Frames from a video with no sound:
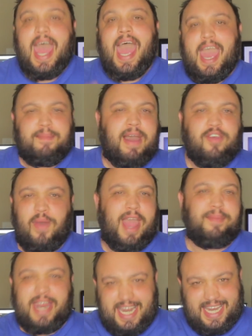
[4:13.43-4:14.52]
And by the way, I'm
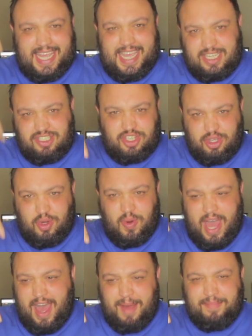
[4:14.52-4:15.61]
gonna link to
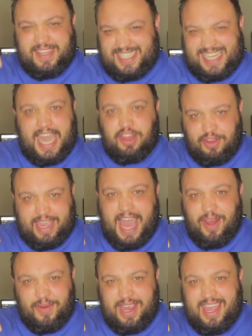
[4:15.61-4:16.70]
the
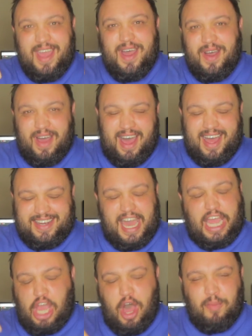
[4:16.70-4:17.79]

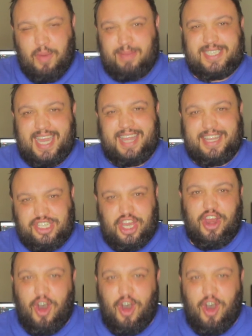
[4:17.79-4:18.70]
SacklerGallery.com website that John